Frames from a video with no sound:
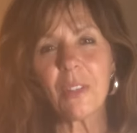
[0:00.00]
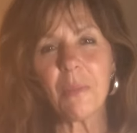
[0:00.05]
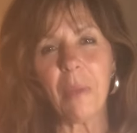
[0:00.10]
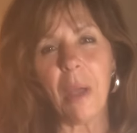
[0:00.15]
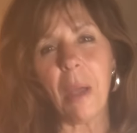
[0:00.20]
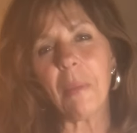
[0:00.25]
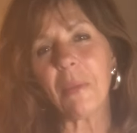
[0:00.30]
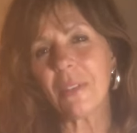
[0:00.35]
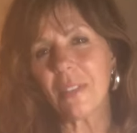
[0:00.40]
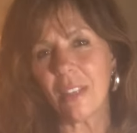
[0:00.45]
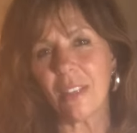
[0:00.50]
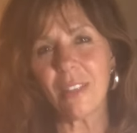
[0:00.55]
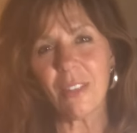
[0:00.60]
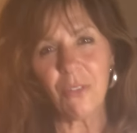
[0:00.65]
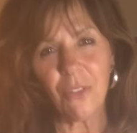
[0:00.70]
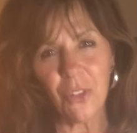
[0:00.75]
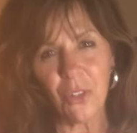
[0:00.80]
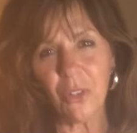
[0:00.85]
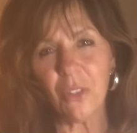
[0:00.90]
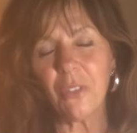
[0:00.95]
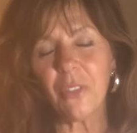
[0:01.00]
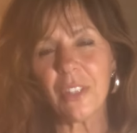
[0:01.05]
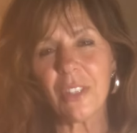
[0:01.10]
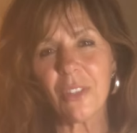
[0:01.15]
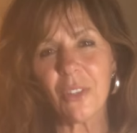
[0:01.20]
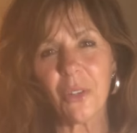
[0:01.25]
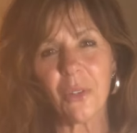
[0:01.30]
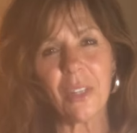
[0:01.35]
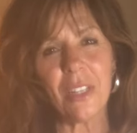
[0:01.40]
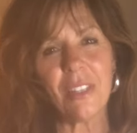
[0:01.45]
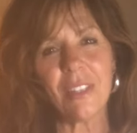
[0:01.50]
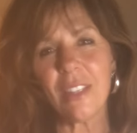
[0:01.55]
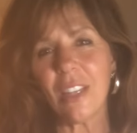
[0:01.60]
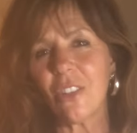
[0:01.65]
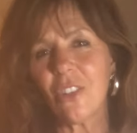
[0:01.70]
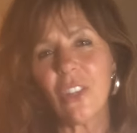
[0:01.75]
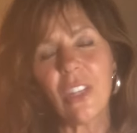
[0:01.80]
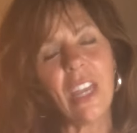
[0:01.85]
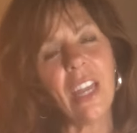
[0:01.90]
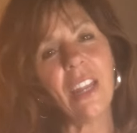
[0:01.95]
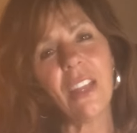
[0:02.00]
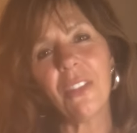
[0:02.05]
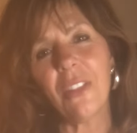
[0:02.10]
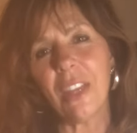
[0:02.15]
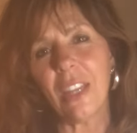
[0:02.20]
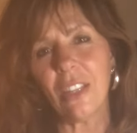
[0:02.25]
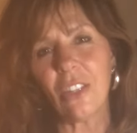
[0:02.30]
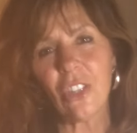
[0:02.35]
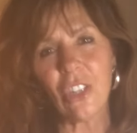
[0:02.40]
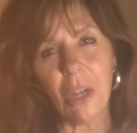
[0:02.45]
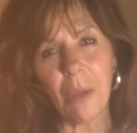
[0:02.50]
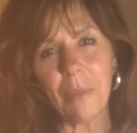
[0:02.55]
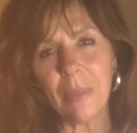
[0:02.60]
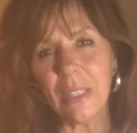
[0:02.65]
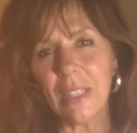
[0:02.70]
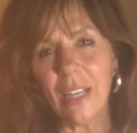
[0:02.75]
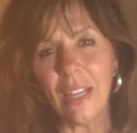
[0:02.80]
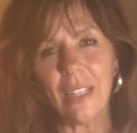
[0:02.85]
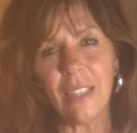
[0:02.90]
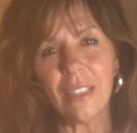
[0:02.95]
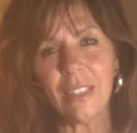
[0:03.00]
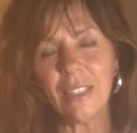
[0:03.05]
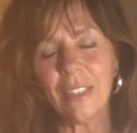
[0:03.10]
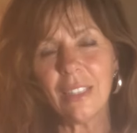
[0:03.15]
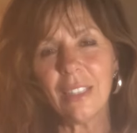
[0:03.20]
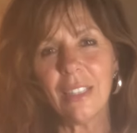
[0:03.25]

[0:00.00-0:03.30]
The Bible says if two of us agree is touching anything, it shall be done.